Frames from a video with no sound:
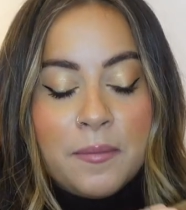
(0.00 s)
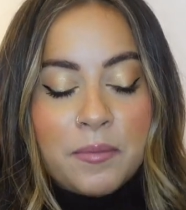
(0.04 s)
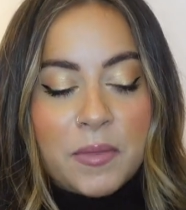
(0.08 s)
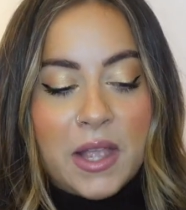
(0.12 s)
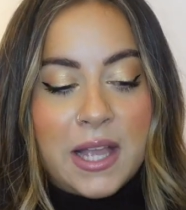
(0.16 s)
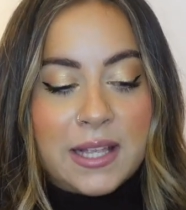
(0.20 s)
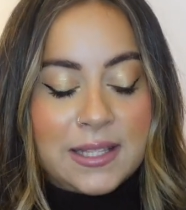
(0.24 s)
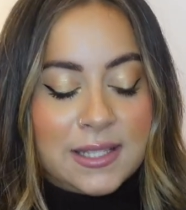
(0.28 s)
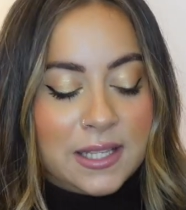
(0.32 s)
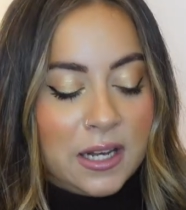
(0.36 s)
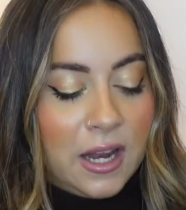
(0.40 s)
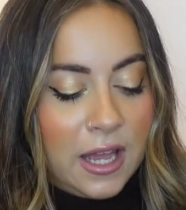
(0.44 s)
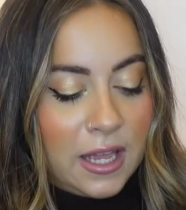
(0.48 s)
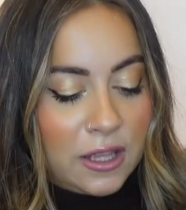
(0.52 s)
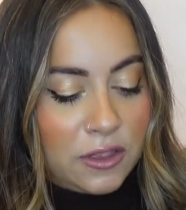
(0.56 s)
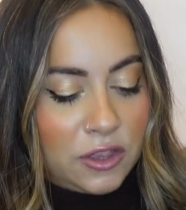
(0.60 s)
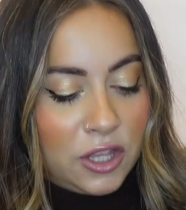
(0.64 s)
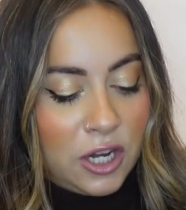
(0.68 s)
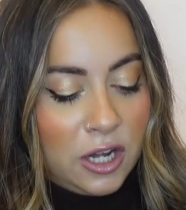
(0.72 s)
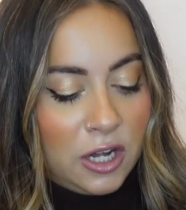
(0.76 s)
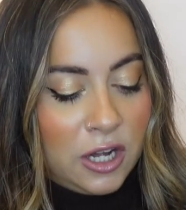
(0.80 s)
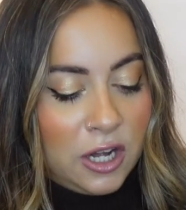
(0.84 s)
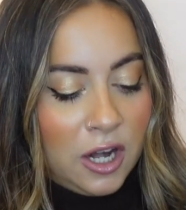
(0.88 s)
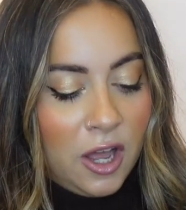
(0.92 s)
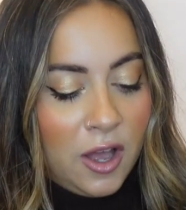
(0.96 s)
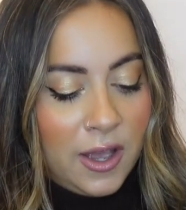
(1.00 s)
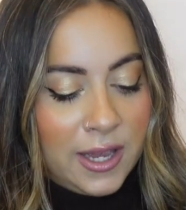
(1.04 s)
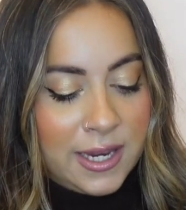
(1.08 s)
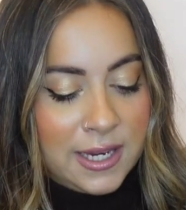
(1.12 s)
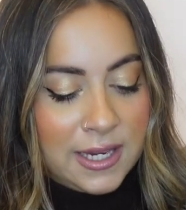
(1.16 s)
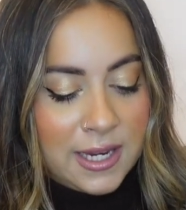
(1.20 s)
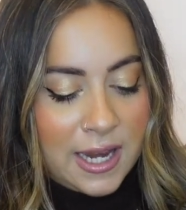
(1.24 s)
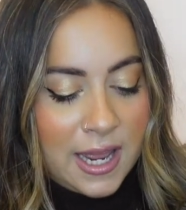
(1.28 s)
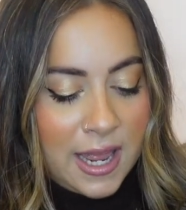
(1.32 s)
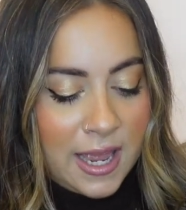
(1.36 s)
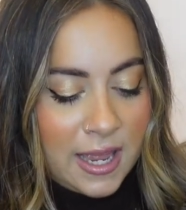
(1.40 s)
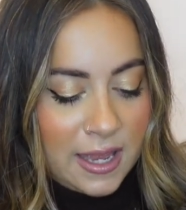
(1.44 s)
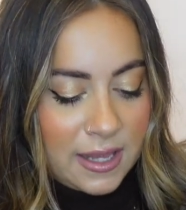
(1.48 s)
It's like the
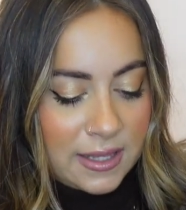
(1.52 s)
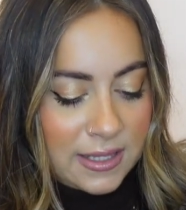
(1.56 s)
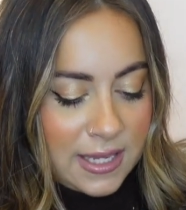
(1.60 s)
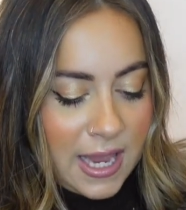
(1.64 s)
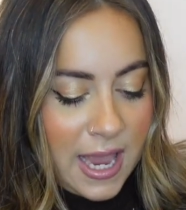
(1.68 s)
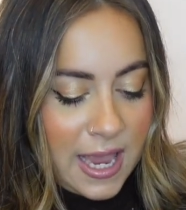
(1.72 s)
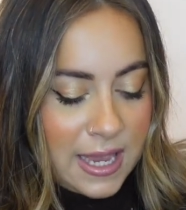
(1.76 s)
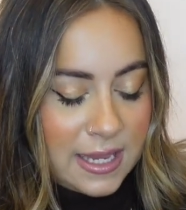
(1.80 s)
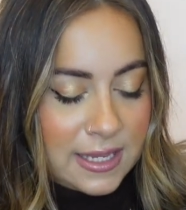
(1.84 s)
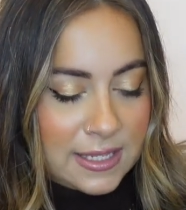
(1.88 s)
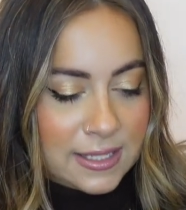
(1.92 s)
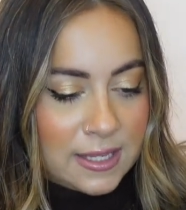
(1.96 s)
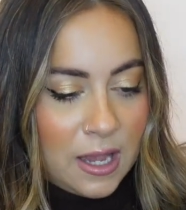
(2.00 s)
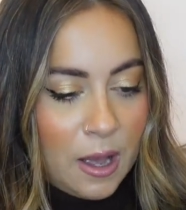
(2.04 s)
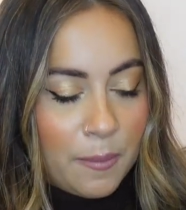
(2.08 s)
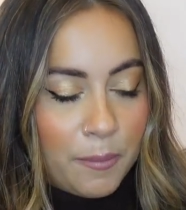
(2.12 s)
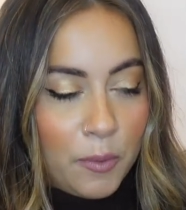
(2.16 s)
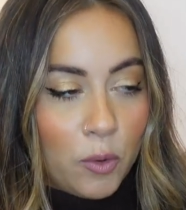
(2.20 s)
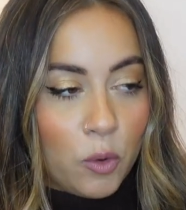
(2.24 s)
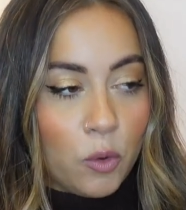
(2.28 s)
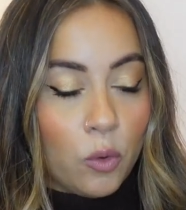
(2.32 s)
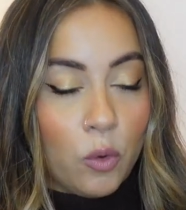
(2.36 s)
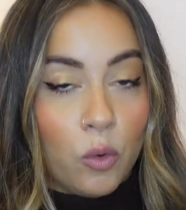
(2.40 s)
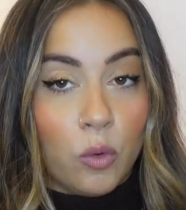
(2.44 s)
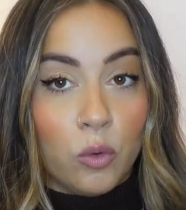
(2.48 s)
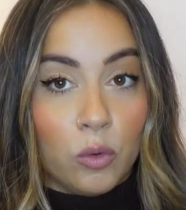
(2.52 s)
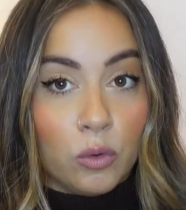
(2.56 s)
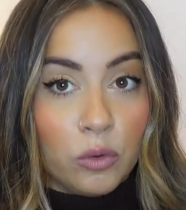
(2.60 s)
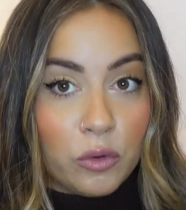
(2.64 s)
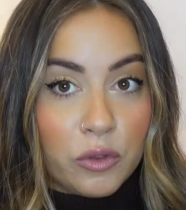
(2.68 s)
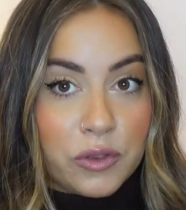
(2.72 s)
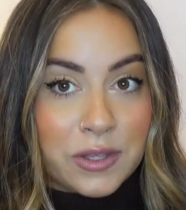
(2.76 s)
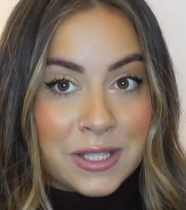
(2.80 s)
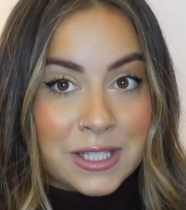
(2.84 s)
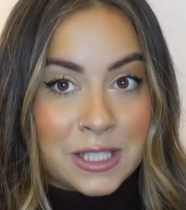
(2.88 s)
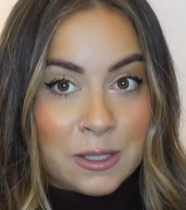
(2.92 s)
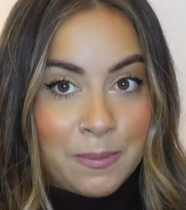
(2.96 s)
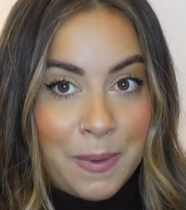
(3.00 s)
lining takes up all
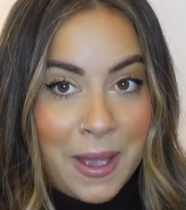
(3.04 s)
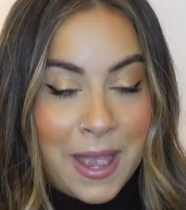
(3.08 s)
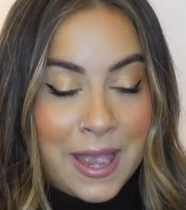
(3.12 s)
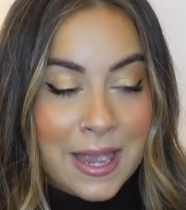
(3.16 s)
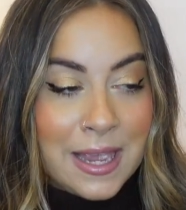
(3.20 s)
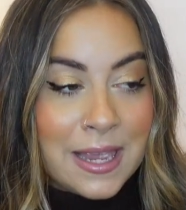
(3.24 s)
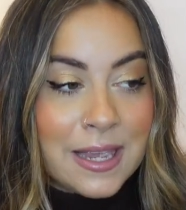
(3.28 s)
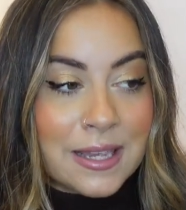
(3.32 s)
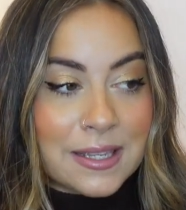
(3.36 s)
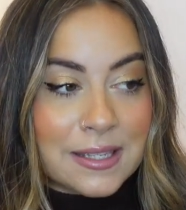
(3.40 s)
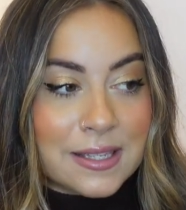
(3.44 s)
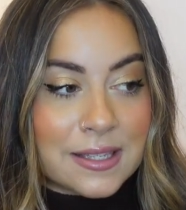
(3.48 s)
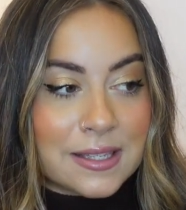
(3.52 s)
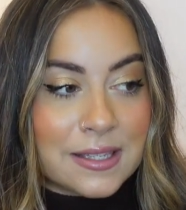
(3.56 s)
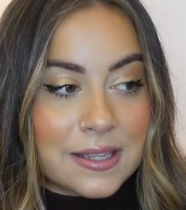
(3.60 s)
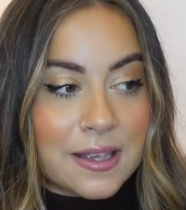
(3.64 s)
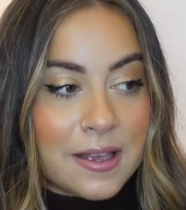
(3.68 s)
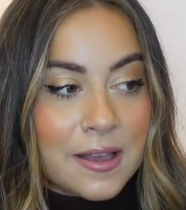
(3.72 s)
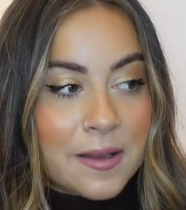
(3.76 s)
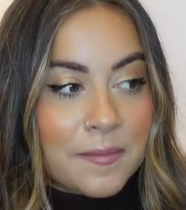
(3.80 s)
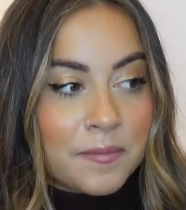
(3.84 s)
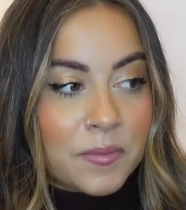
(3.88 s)
the space.